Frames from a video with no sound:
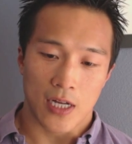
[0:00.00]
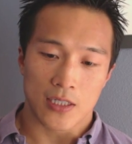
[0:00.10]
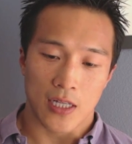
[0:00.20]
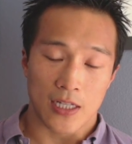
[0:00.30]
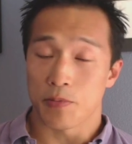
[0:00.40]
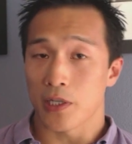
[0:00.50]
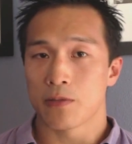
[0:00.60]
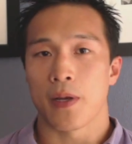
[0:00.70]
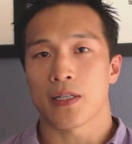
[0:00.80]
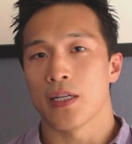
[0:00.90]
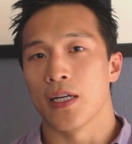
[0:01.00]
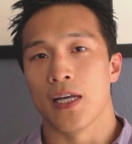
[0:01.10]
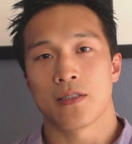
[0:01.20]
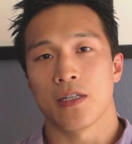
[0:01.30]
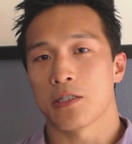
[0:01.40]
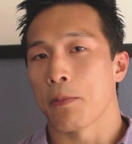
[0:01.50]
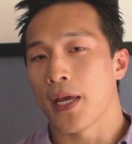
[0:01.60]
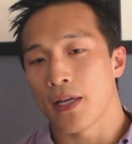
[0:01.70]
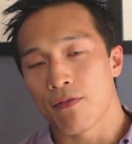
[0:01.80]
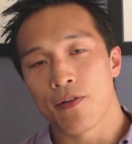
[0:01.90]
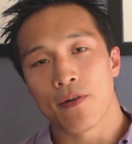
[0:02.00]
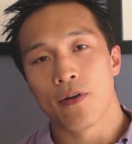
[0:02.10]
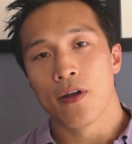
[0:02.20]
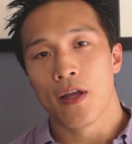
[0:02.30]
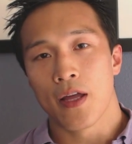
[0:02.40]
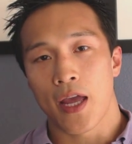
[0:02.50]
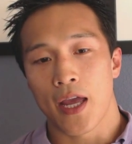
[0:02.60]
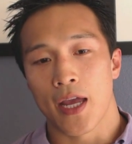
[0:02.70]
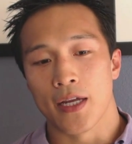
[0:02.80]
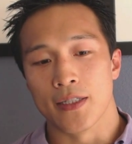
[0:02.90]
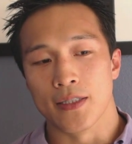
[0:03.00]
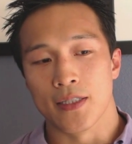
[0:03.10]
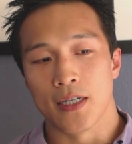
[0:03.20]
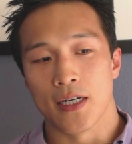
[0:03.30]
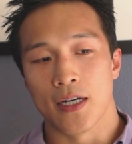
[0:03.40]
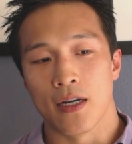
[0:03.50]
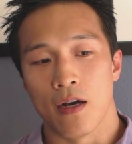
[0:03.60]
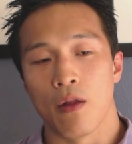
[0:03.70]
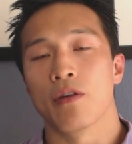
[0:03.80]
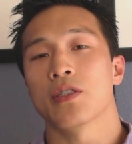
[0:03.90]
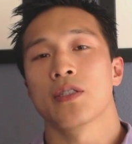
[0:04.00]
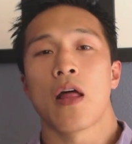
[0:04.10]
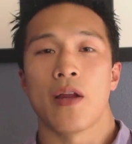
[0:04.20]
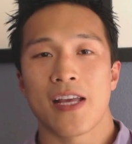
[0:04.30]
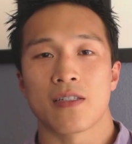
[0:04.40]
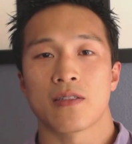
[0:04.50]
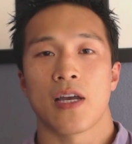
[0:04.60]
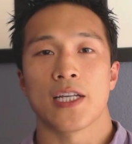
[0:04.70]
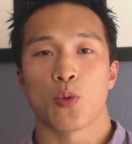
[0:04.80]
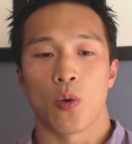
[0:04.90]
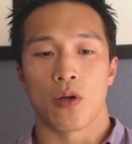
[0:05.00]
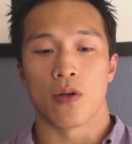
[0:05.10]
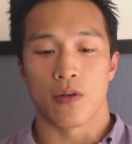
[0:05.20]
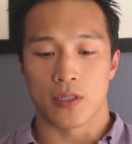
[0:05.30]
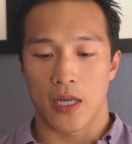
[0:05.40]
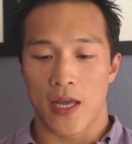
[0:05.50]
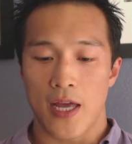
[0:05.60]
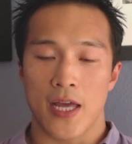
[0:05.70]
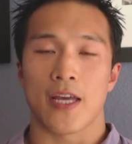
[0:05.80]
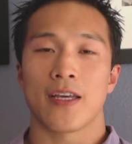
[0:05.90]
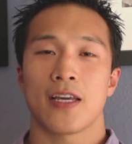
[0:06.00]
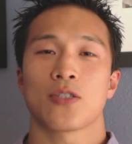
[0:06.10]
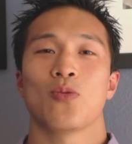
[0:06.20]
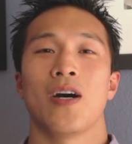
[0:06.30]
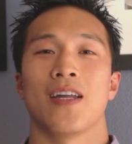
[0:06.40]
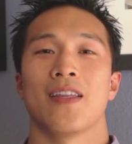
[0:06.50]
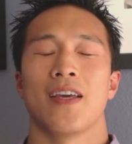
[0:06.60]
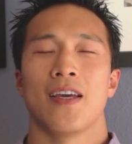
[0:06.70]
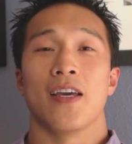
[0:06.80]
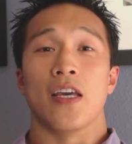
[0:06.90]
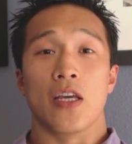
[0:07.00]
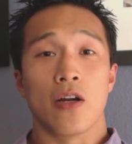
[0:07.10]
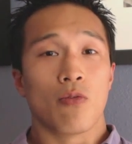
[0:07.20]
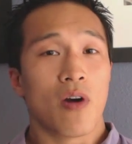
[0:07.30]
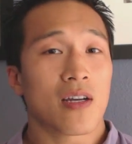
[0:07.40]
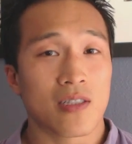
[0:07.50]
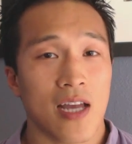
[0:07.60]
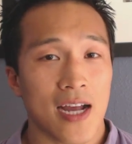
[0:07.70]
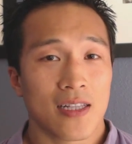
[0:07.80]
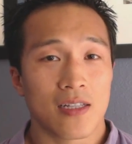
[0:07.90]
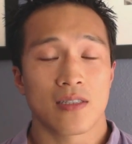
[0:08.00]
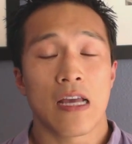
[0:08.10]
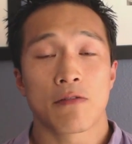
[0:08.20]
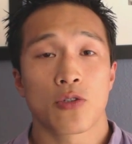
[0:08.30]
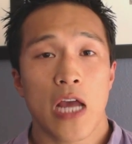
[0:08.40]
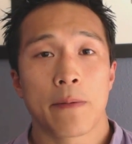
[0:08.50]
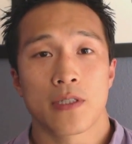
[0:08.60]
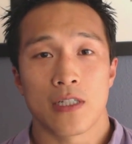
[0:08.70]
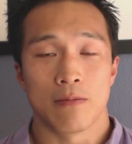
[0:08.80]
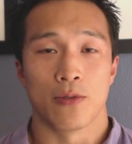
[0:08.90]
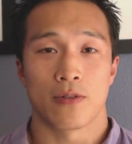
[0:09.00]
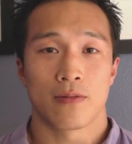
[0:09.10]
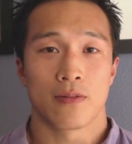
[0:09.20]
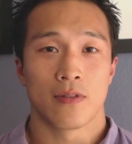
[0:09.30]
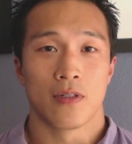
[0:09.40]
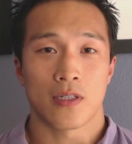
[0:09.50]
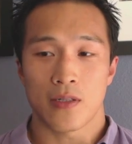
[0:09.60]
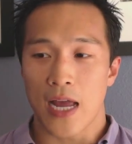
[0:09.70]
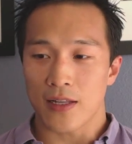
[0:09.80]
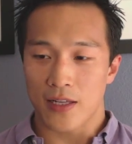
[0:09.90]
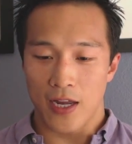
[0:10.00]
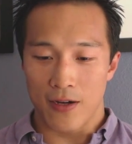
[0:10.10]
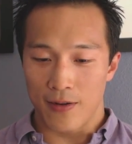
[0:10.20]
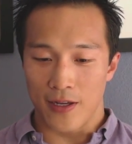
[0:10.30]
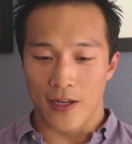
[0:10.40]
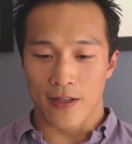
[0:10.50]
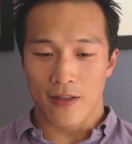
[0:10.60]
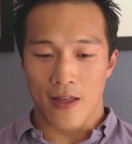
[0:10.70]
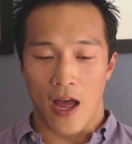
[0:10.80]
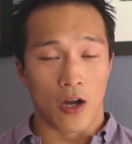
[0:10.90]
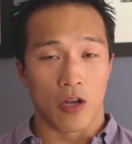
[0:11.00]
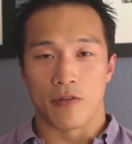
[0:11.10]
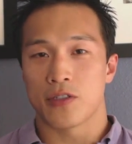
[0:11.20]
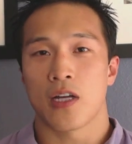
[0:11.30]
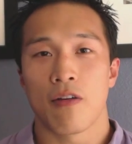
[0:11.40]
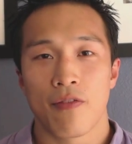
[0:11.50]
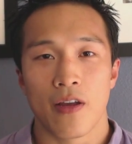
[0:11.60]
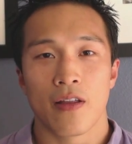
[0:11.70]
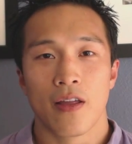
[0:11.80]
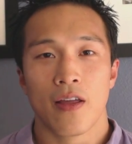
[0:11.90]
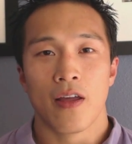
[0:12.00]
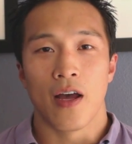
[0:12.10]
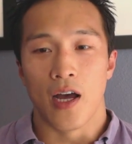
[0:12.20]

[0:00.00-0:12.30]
Not that's to be expected. It's painful, and there's another exercise where it's like, hey, guess what? Your rucksack doesn't have straps anymore, so you had to carry it however you saw fit.